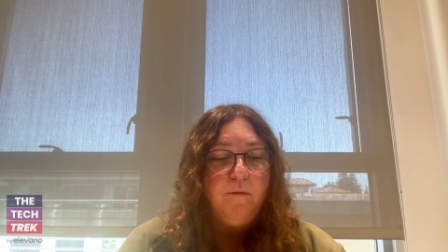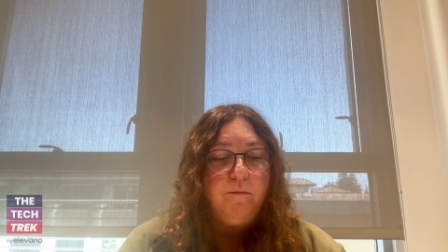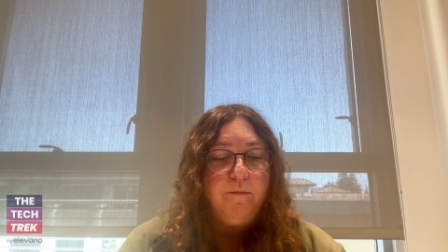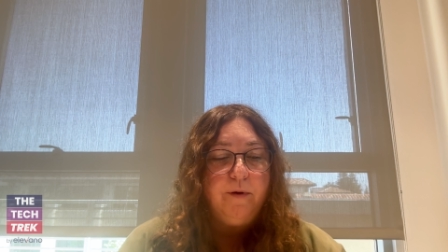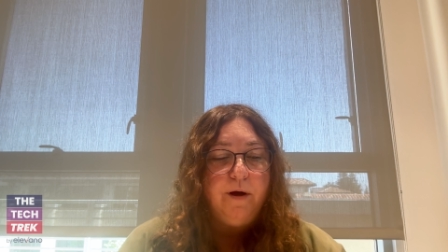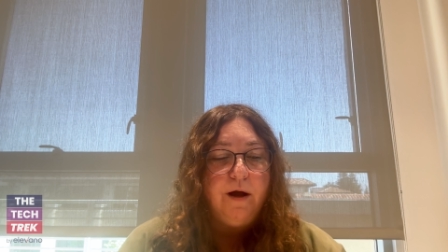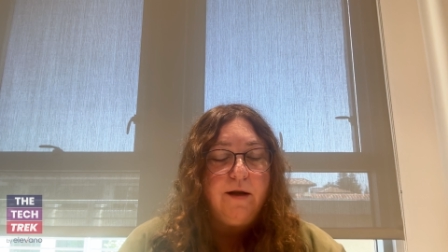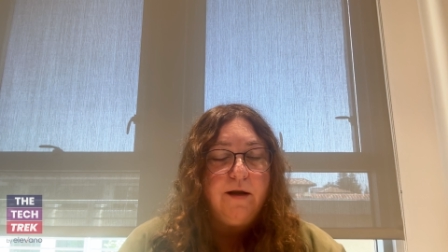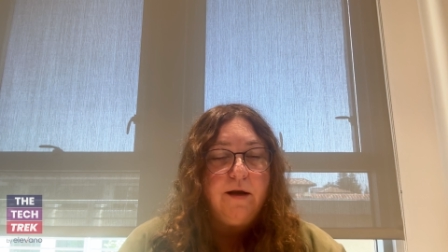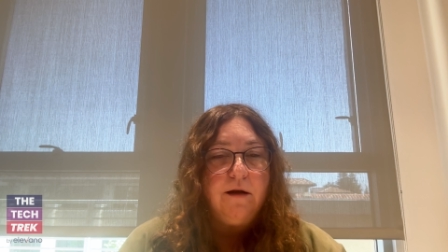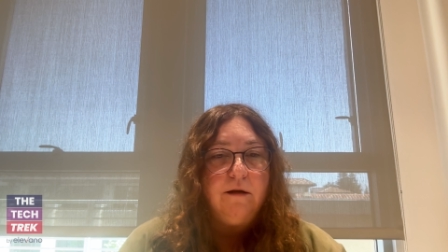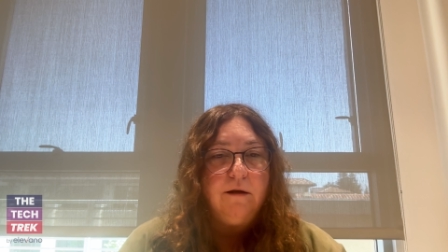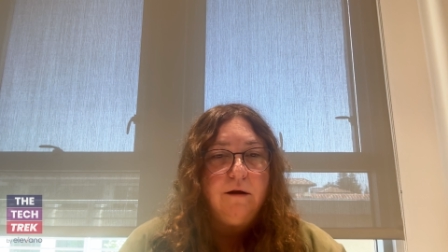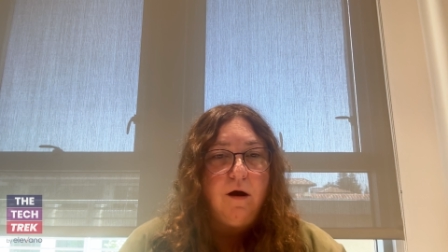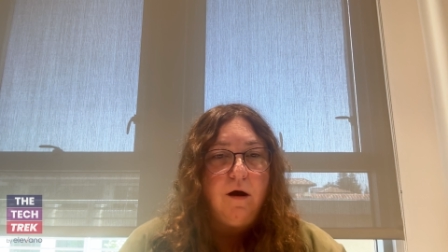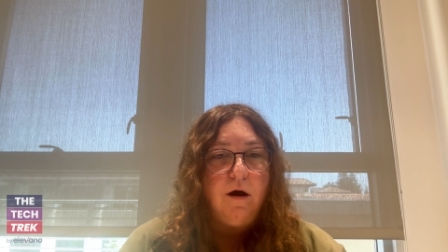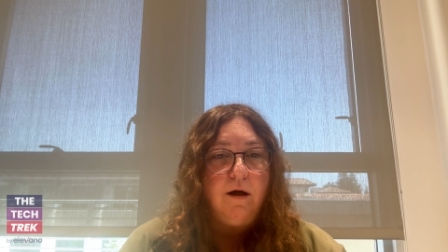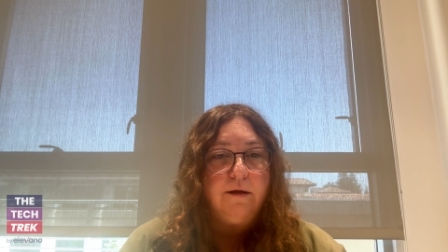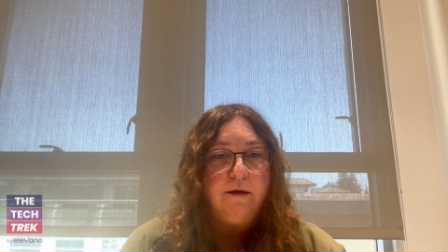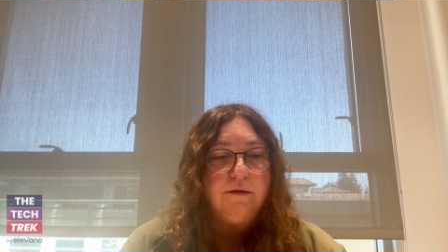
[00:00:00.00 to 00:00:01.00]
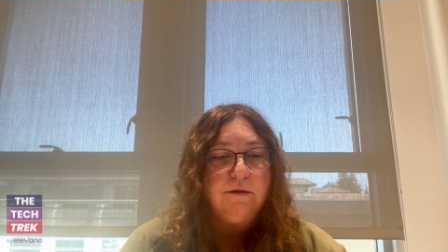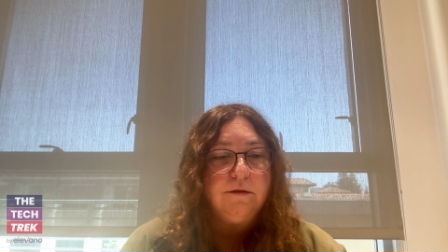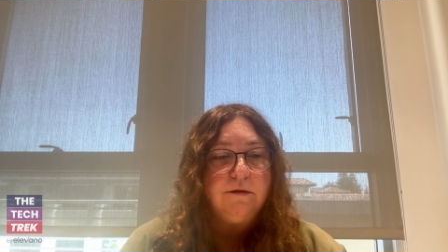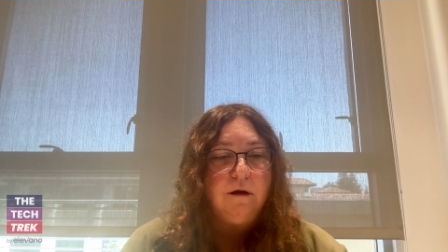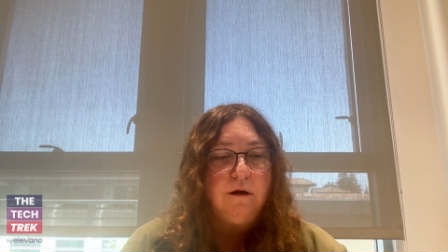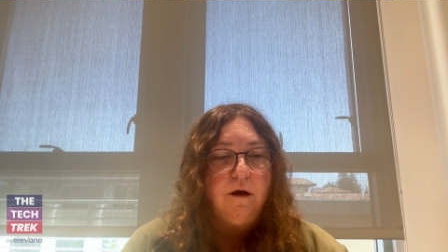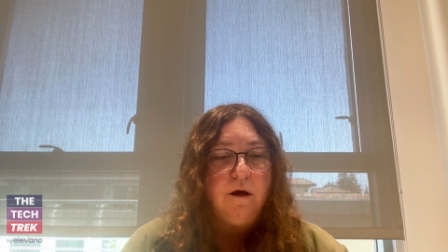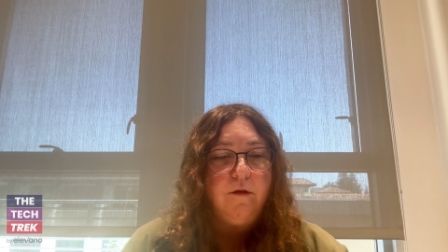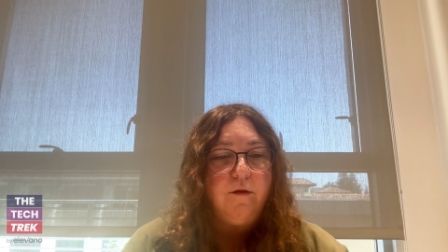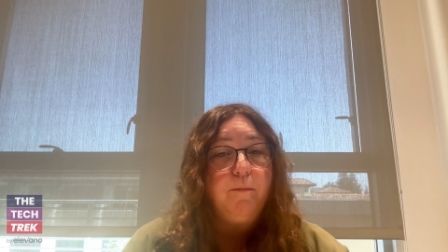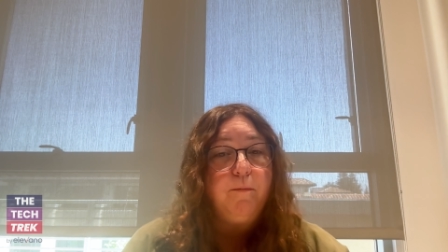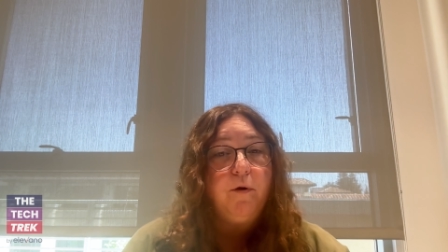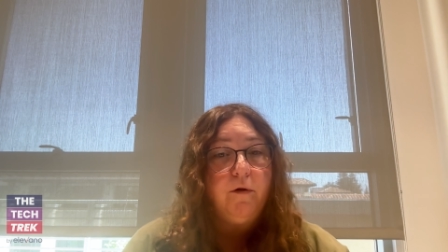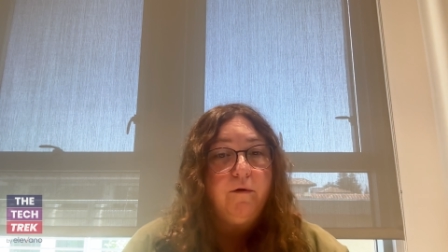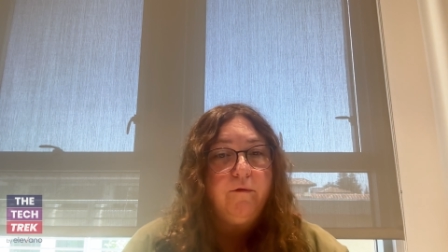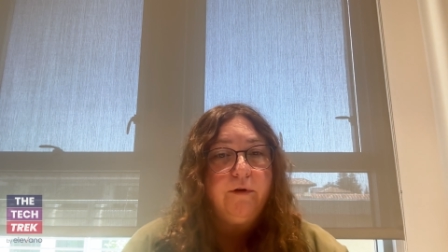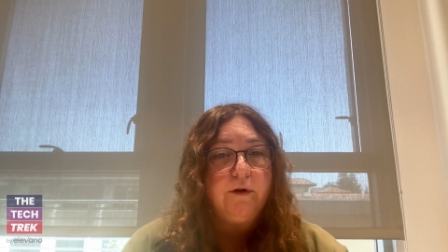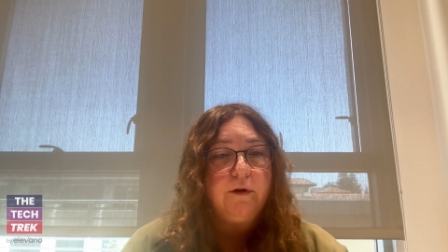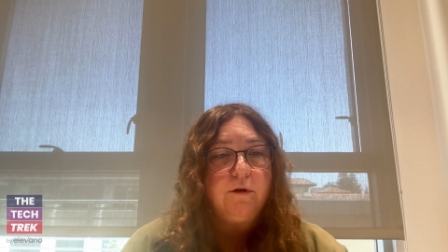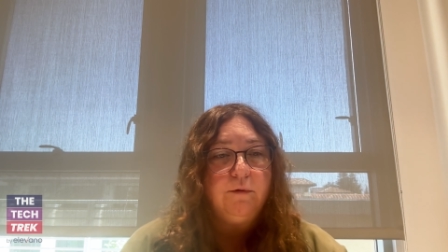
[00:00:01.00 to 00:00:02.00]
but not the
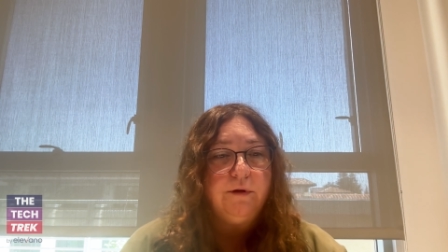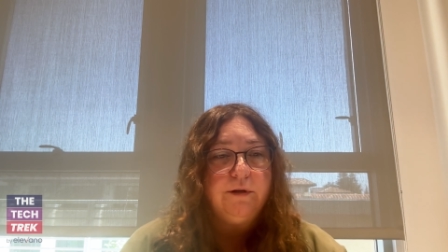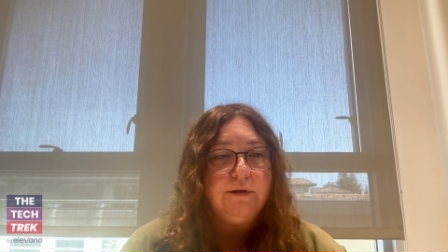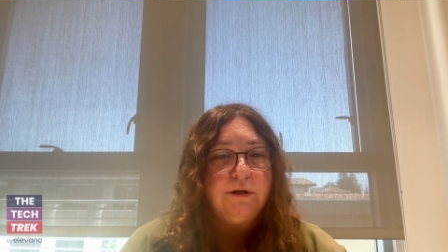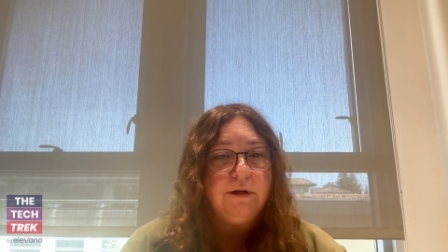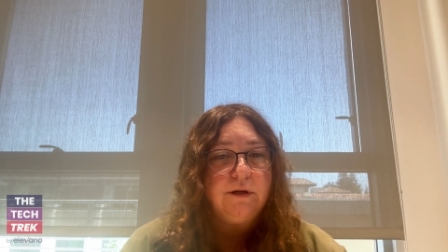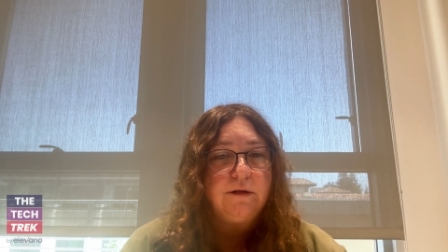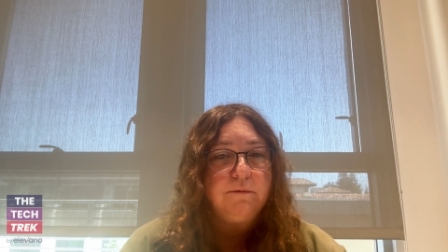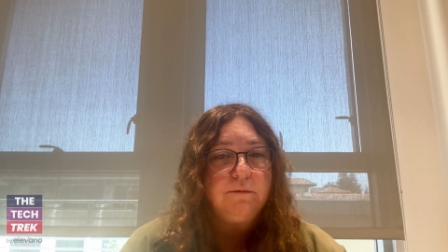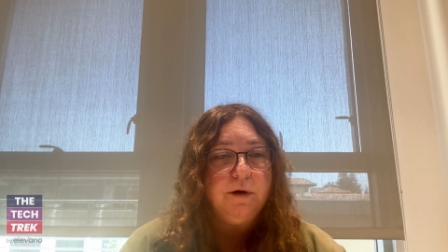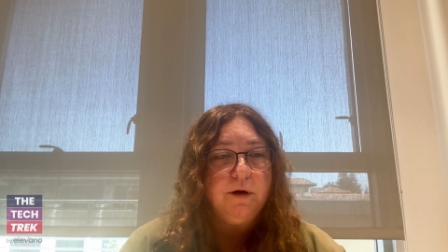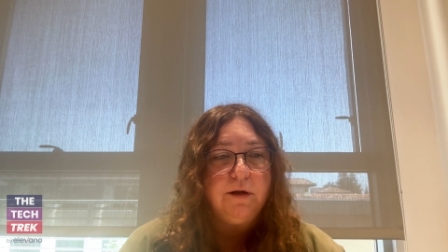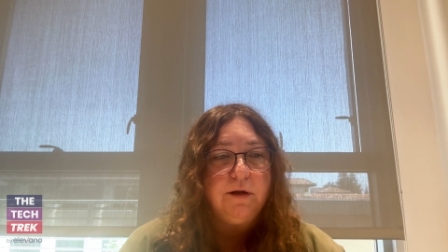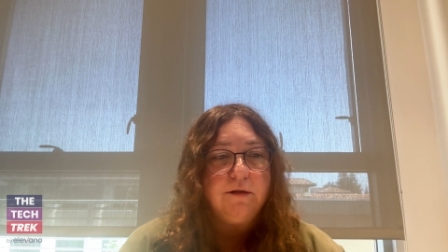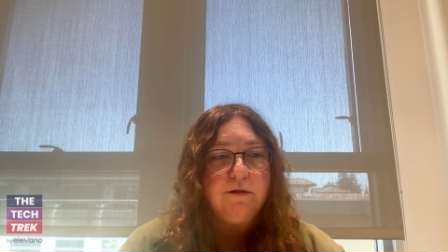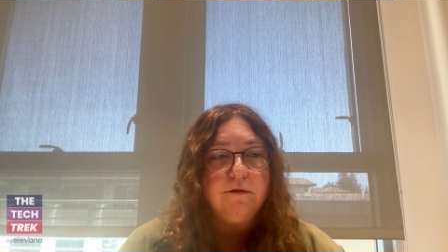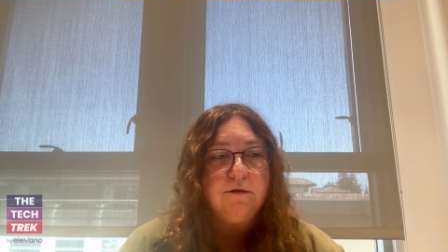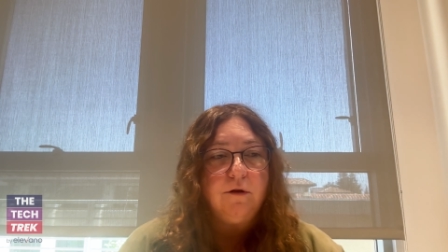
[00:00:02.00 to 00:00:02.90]
perfect recent experience.